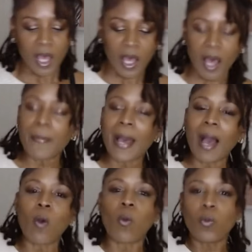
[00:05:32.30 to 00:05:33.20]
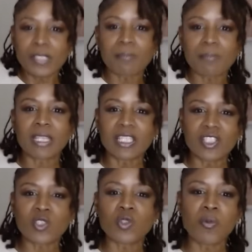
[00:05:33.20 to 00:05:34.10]
about some
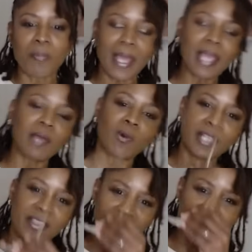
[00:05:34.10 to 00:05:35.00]
things you may want to think